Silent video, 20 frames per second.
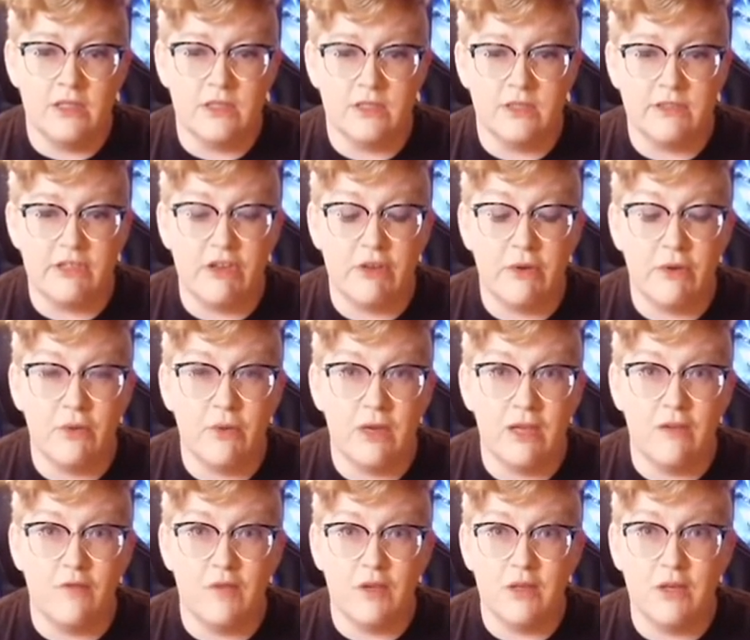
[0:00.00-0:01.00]
2,
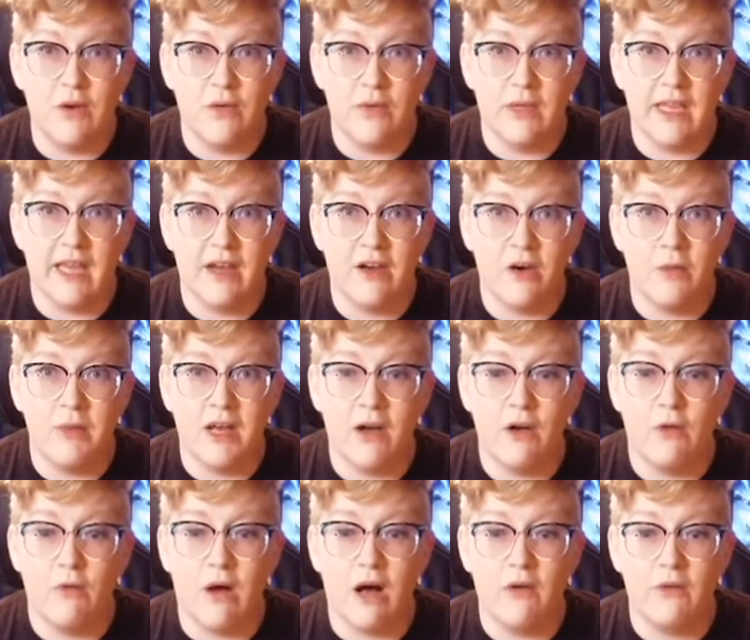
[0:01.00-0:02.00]
if you don't care
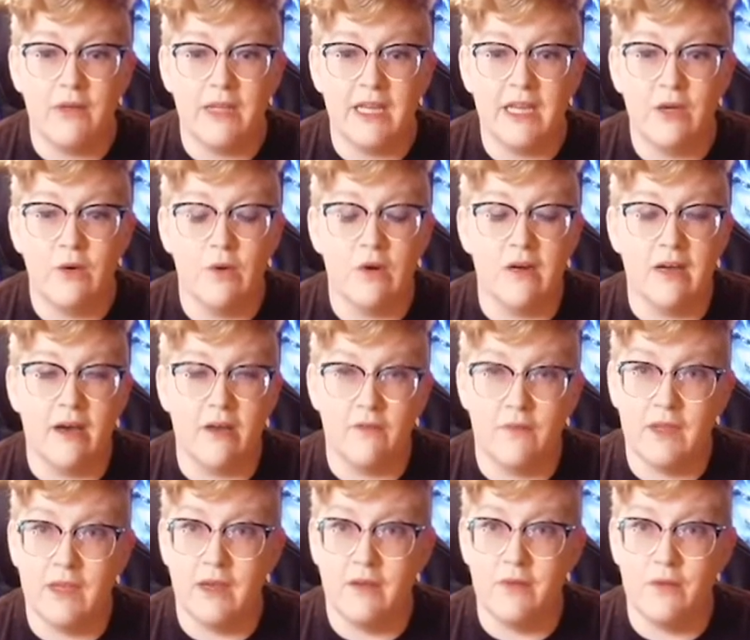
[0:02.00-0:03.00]
about quality or
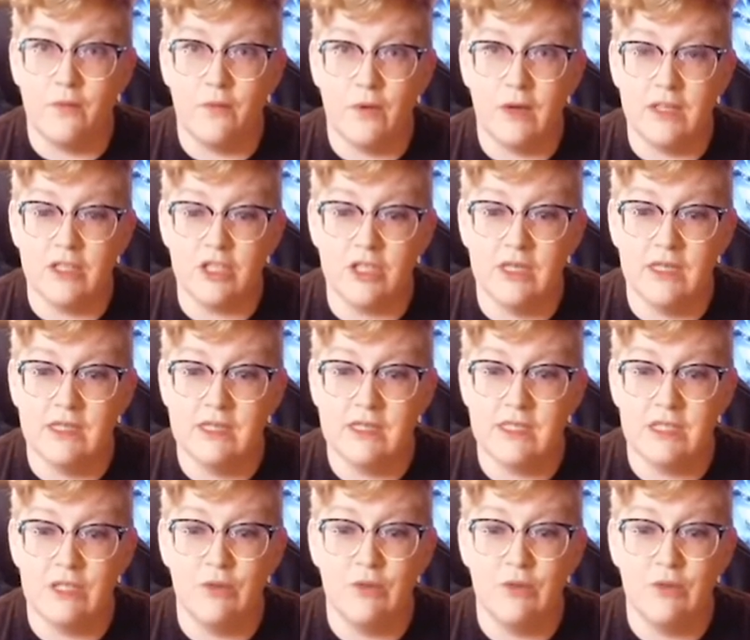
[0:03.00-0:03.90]
out-of-the-oven freshness,